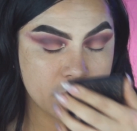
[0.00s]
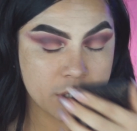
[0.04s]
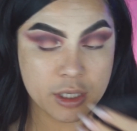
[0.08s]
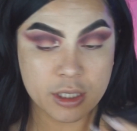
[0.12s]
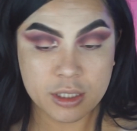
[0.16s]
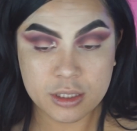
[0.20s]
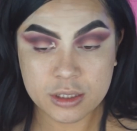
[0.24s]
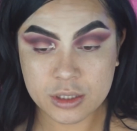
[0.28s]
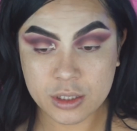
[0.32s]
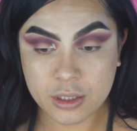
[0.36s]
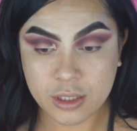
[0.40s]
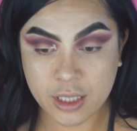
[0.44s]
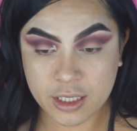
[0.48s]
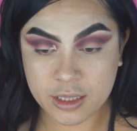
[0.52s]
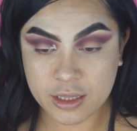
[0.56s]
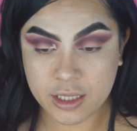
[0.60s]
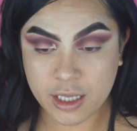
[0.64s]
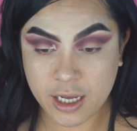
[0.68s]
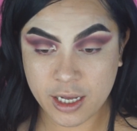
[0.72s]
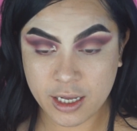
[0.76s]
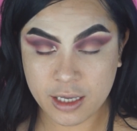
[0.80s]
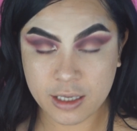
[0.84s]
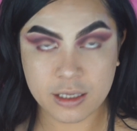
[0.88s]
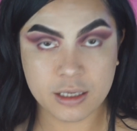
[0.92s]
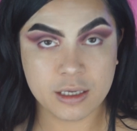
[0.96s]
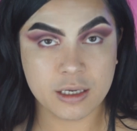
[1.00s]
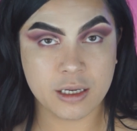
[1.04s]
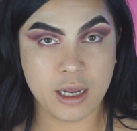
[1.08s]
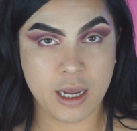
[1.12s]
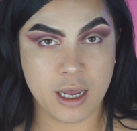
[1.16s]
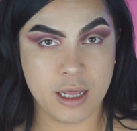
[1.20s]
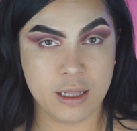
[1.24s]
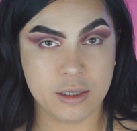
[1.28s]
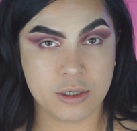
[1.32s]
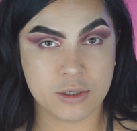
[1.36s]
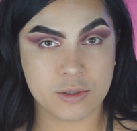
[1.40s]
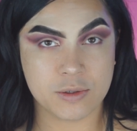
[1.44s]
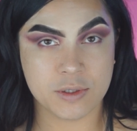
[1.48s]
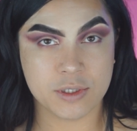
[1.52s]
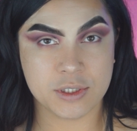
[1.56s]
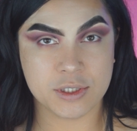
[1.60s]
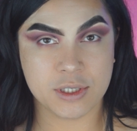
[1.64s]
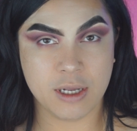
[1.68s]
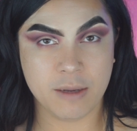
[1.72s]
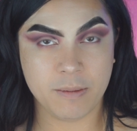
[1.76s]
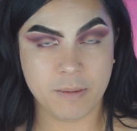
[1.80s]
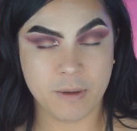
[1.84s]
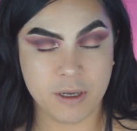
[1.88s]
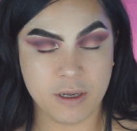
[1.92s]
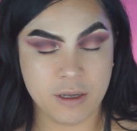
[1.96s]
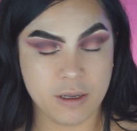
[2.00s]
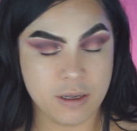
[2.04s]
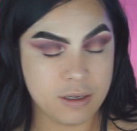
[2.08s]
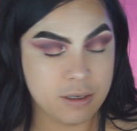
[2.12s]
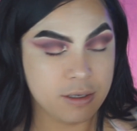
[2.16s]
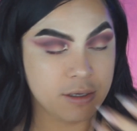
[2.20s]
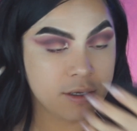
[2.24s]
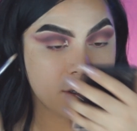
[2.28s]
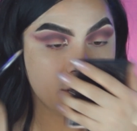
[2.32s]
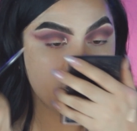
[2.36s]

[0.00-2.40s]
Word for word: Okay, so like that, yeah, it looks real sloppy, huh?